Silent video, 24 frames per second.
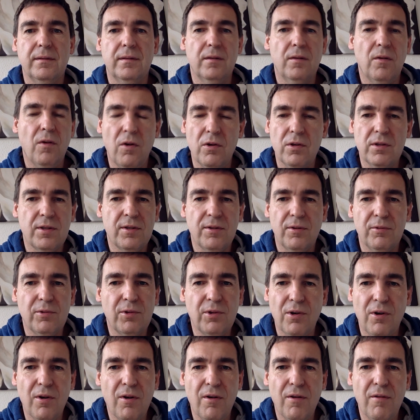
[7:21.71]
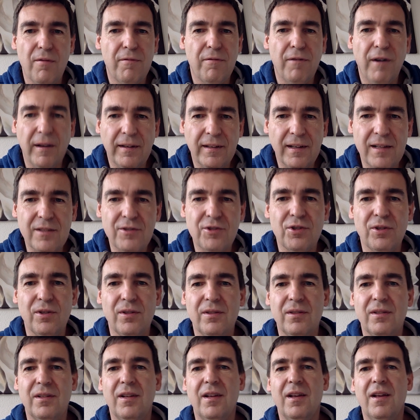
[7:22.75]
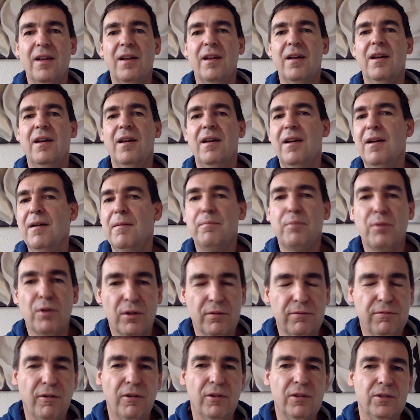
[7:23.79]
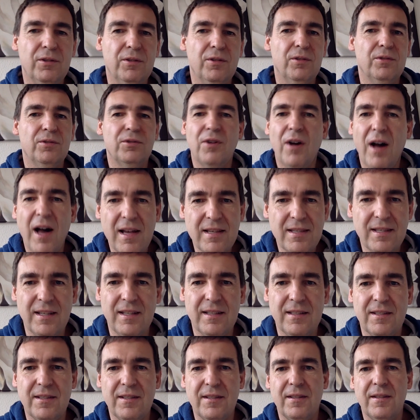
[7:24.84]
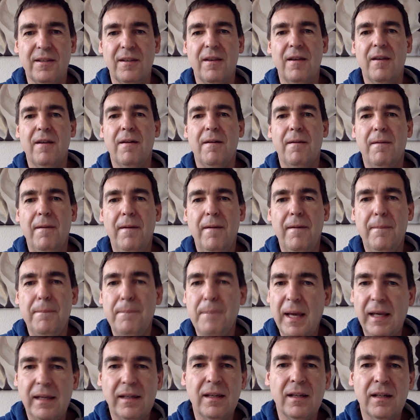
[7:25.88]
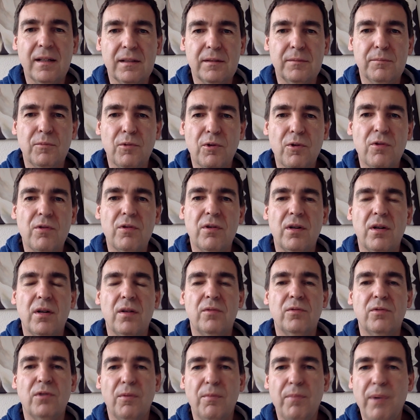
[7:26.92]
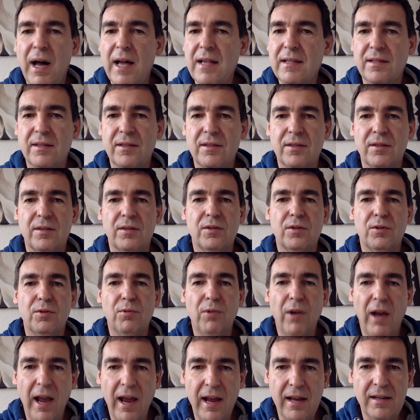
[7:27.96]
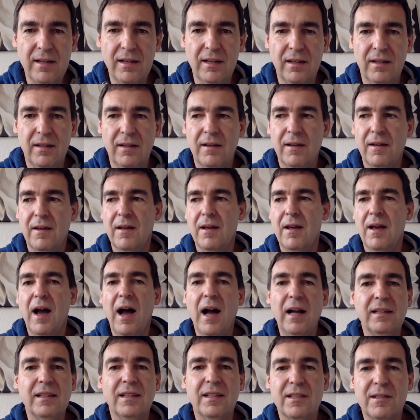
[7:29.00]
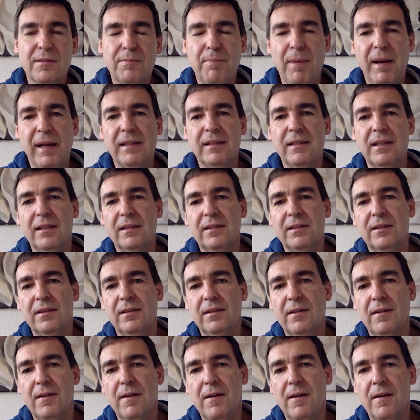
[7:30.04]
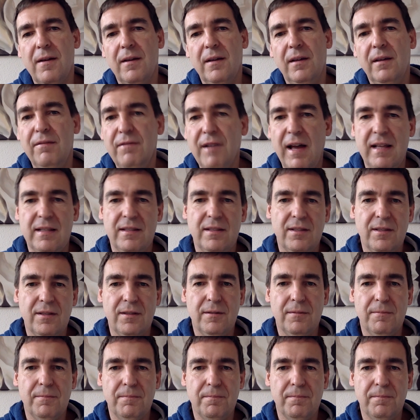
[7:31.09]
Also your financial portfolio, your assets, making it more robust to any unexpected events.